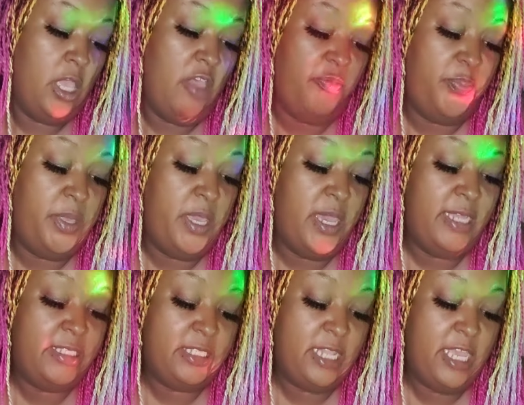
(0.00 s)

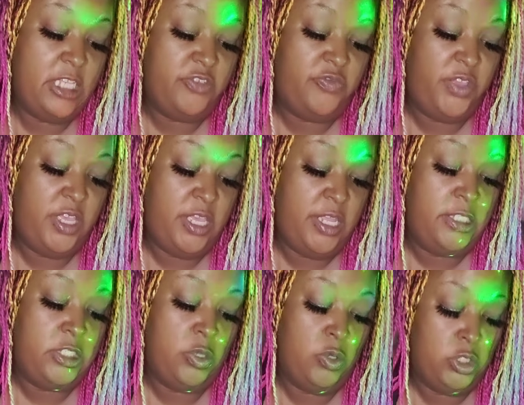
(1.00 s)
FBI slash
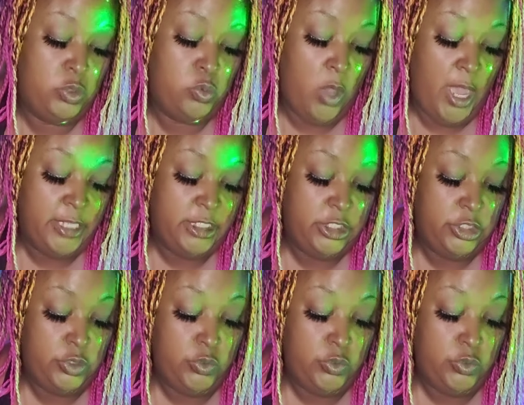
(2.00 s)
feds is watching.